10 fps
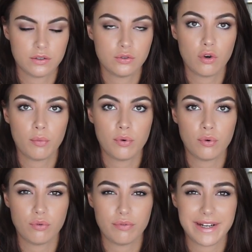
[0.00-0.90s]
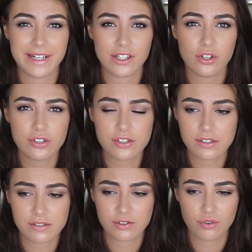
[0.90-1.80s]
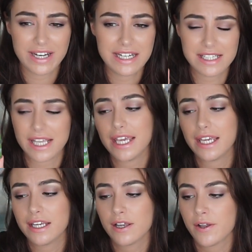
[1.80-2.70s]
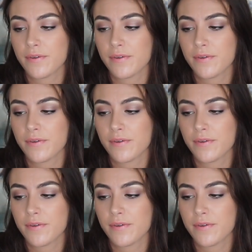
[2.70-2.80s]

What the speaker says: normal, really good green tea.